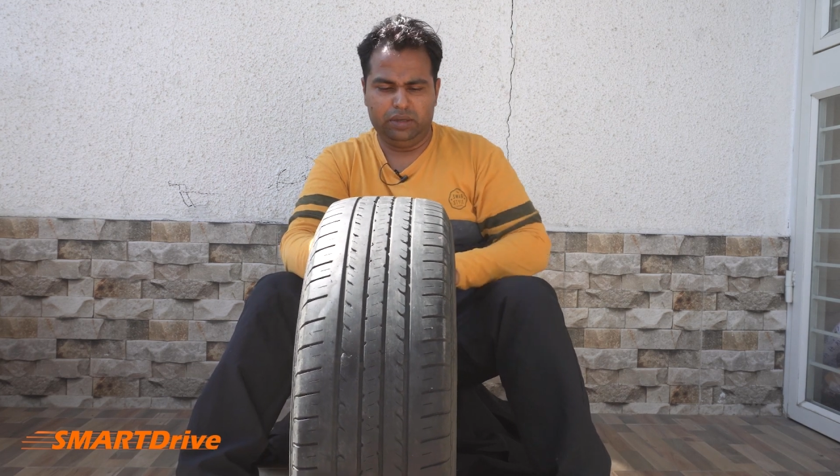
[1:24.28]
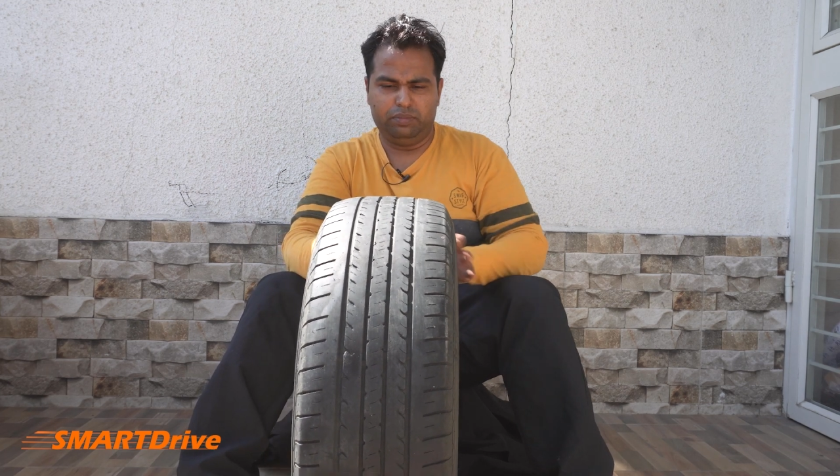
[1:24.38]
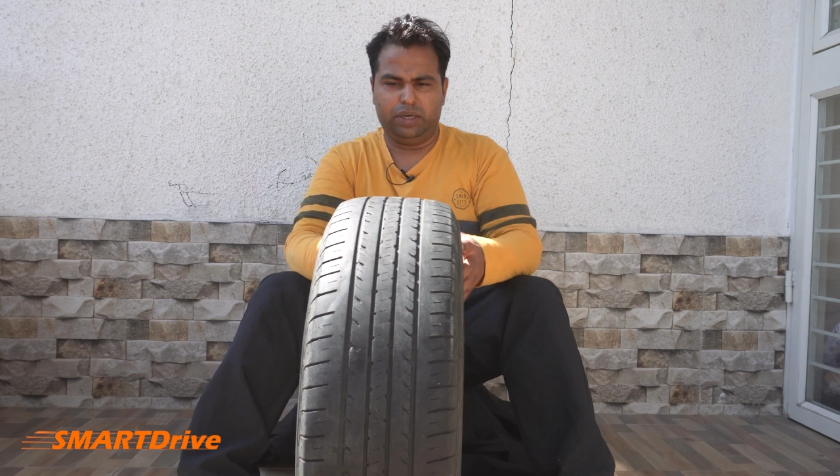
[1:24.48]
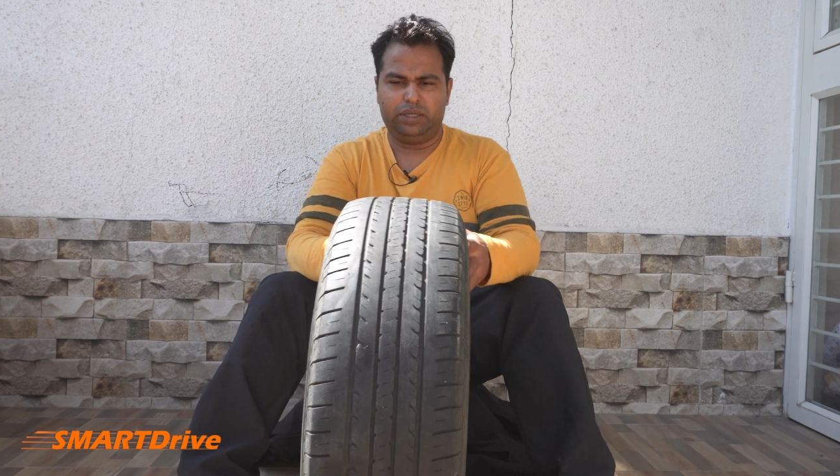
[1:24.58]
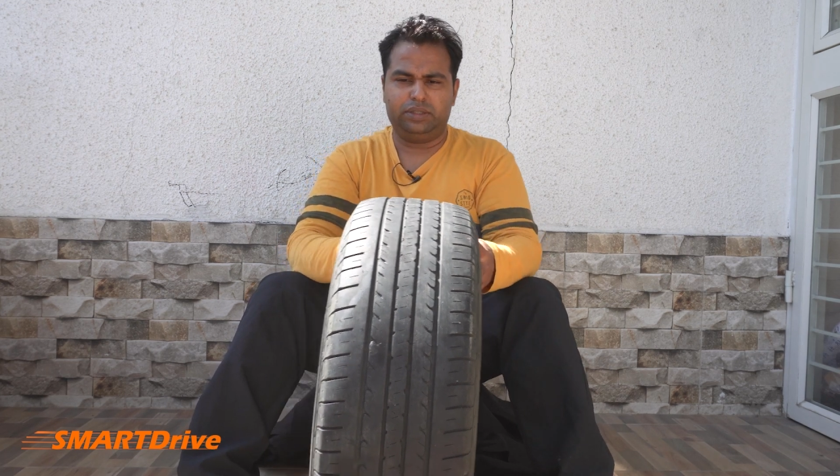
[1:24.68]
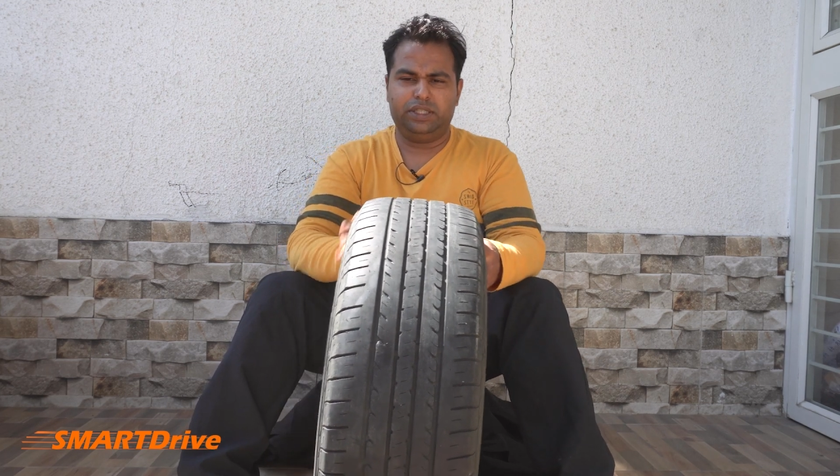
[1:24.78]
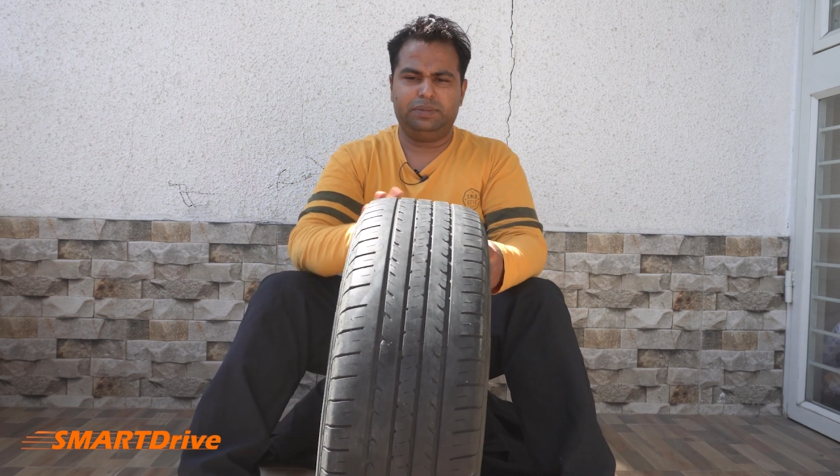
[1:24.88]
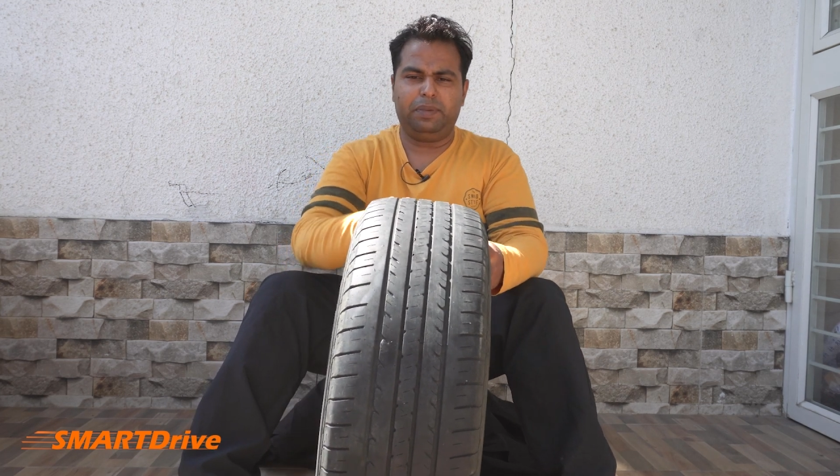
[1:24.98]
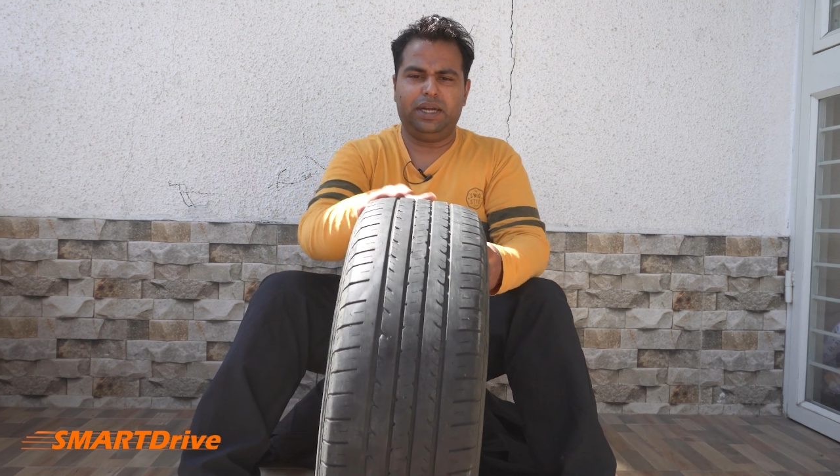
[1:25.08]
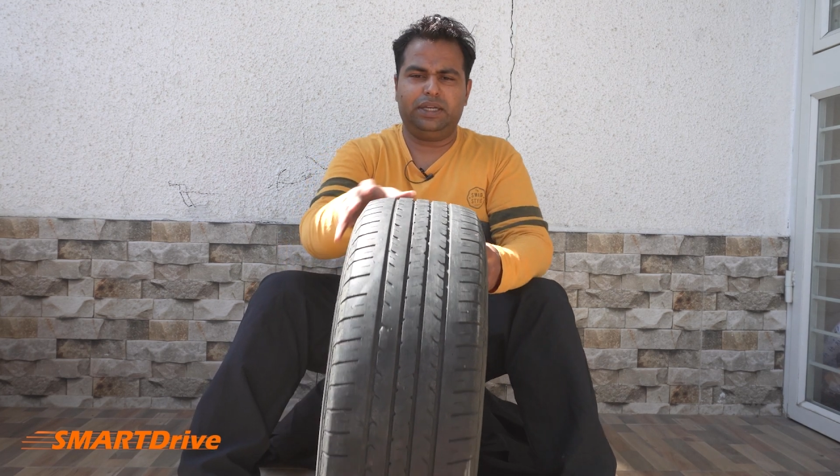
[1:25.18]
but
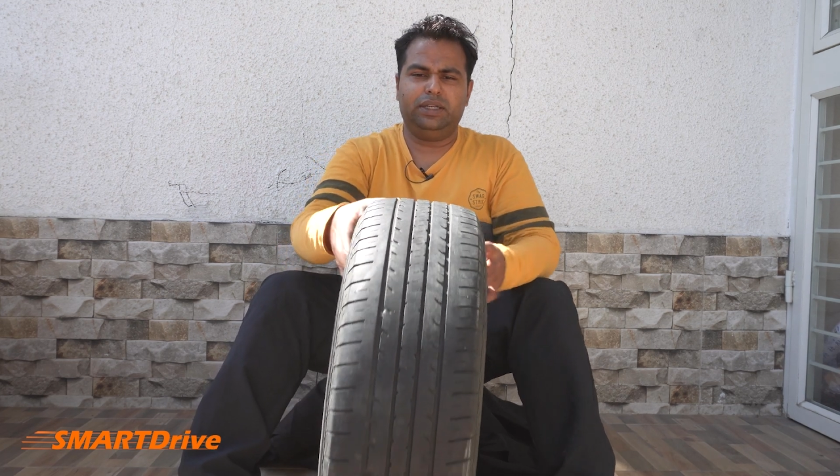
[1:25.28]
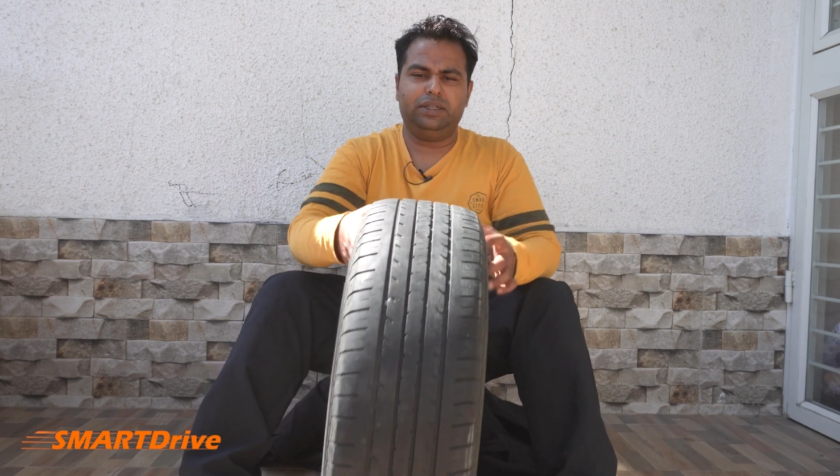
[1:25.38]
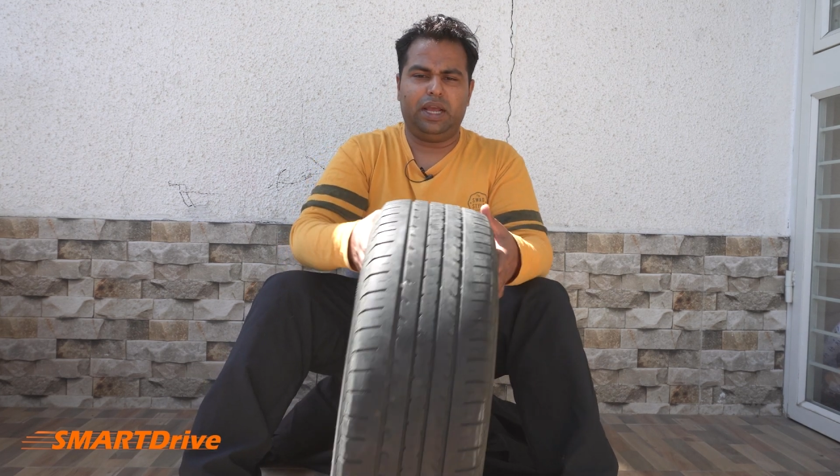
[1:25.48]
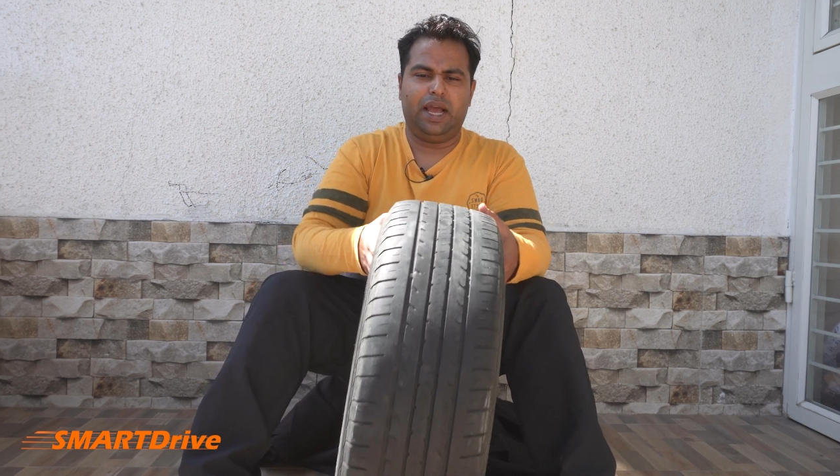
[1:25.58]
this pattern